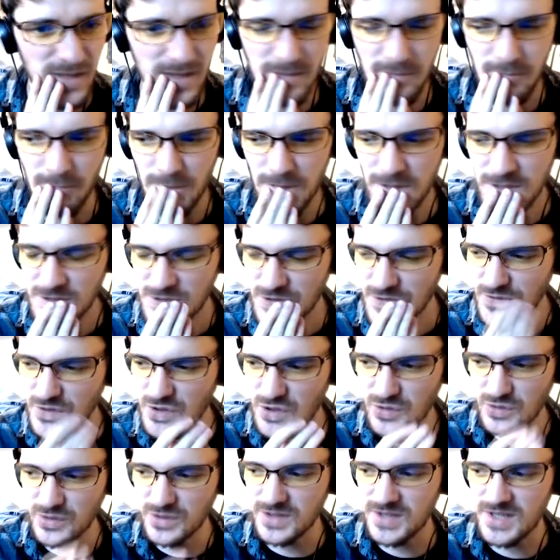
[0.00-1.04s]
Once you've
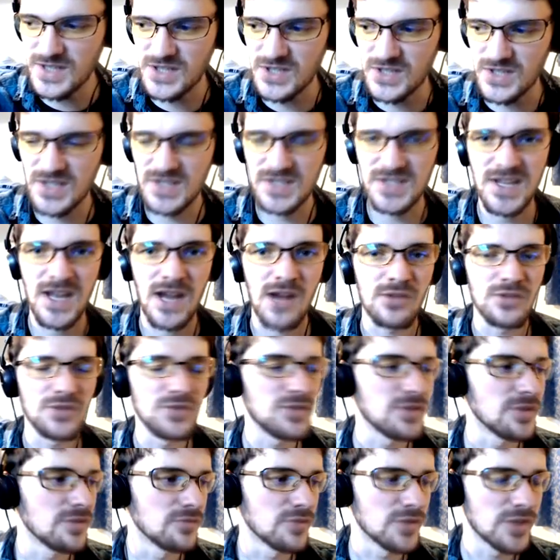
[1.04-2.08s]
sorted these things out,
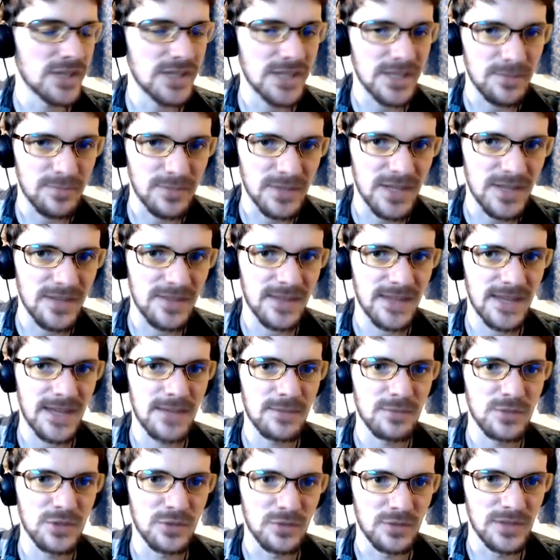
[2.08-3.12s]
you can really play the
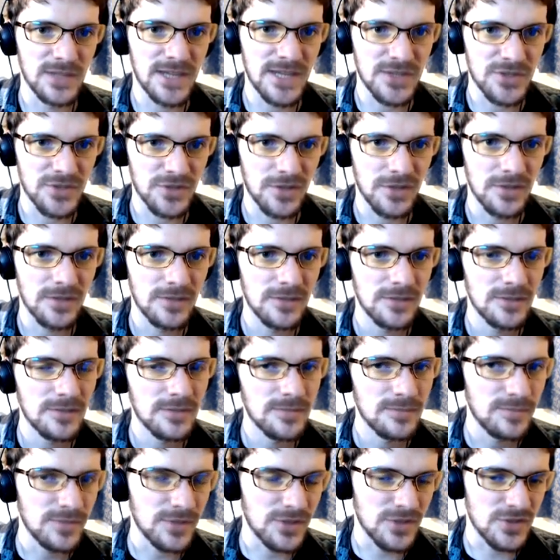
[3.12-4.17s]
game at your leisure.
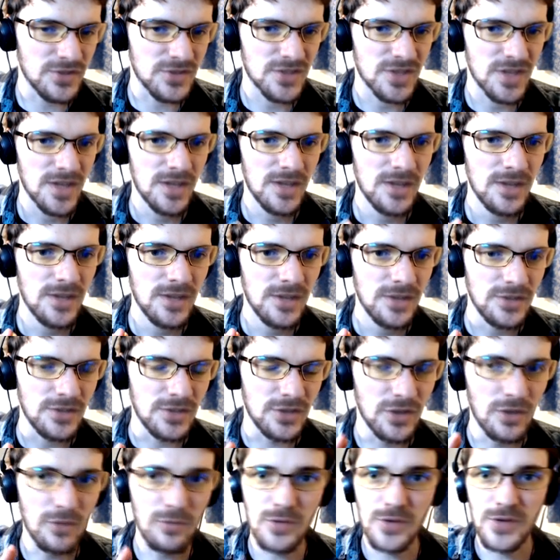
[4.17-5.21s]
Because
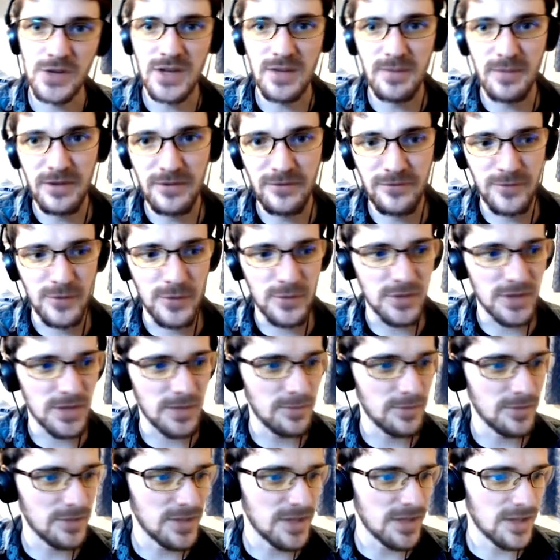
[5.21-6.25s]
you're not worrying about food
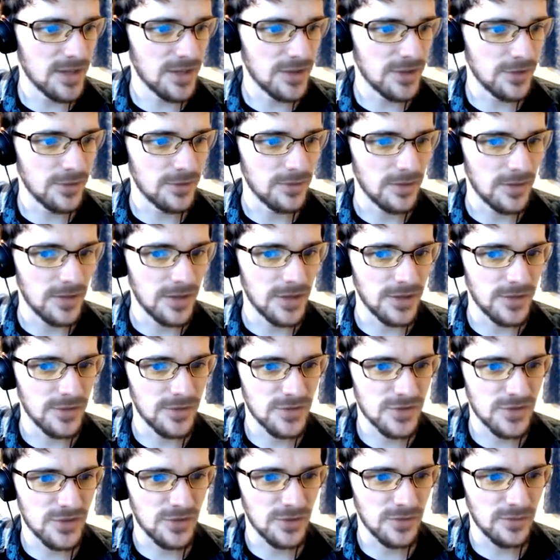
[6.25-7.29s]
anymore. Yeah, I know. I know,
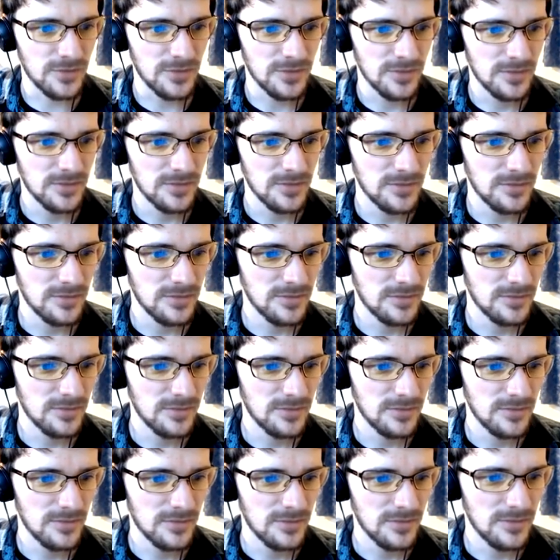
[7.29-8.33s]
it's cool.
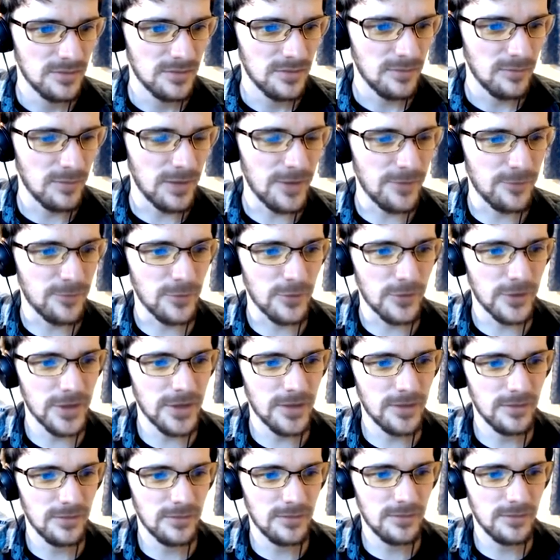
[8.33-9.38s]
Wait for it.